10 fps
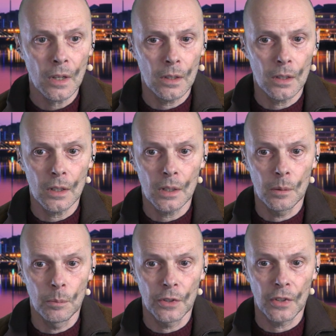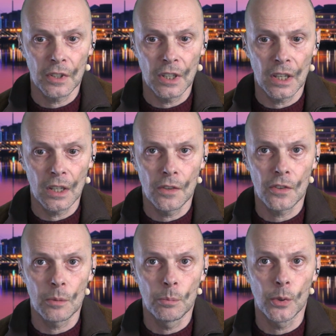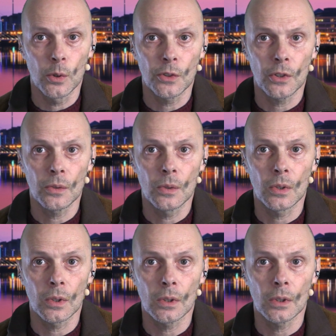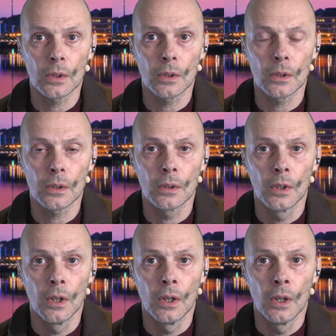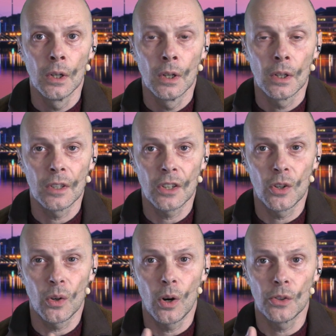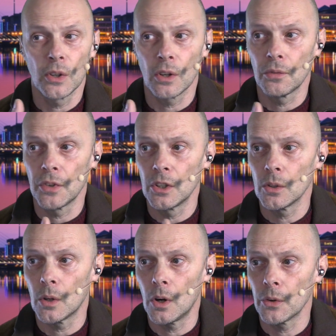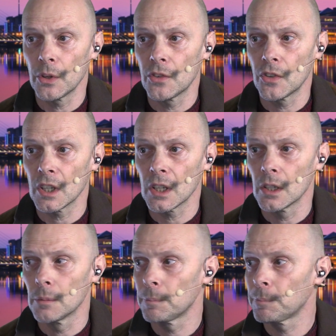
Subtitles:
But I think it's important that your audio and video are in sync.